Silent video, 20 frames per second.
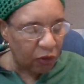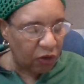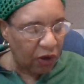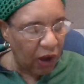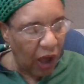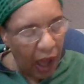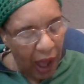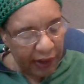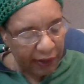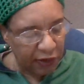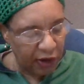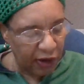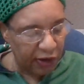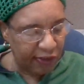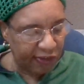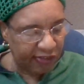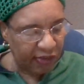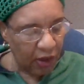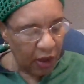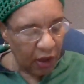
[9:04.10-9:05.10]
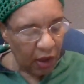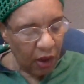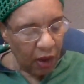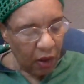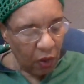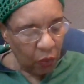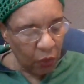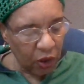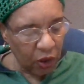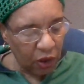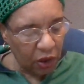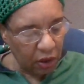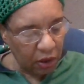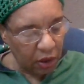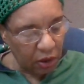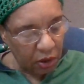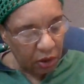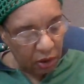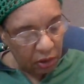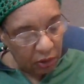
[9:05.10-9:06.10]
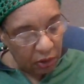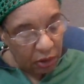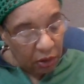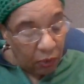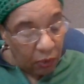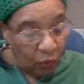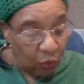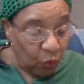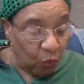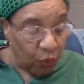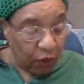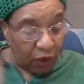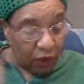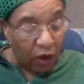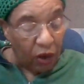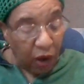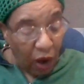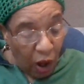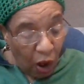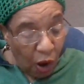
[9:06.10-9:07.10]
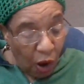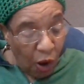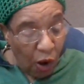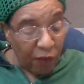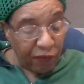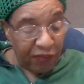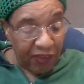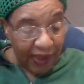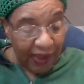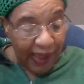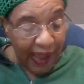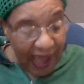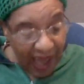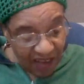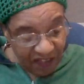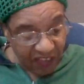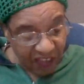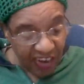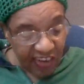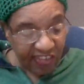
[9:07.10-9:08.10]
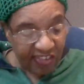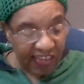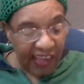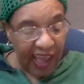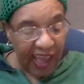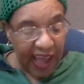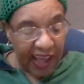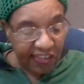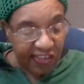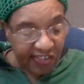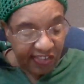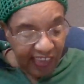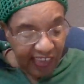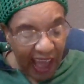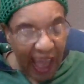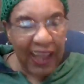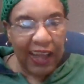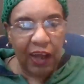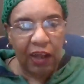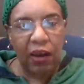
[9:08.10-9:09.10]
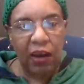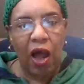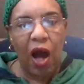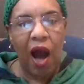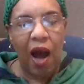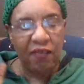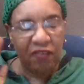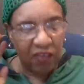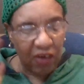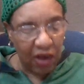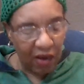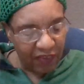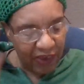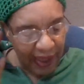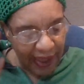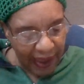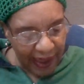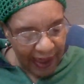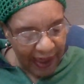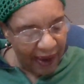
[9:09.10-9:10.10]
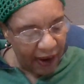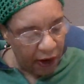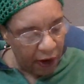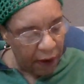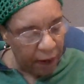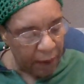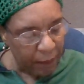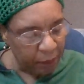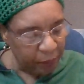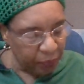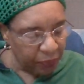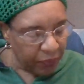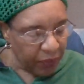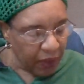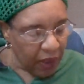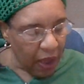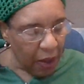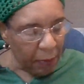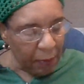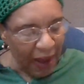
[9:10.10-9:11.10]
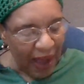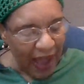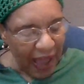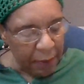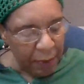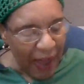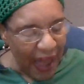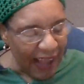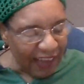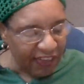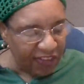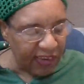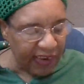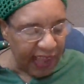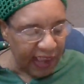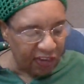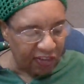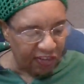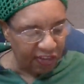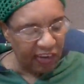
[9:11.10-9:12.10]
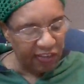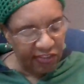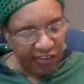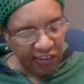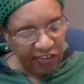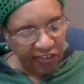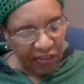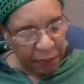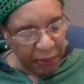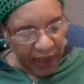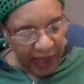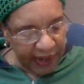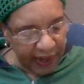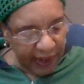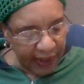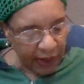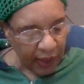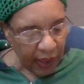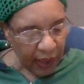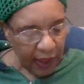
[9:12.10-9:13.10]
darkness would clothe the heavens as sackcloth of hair. My imagination anticipated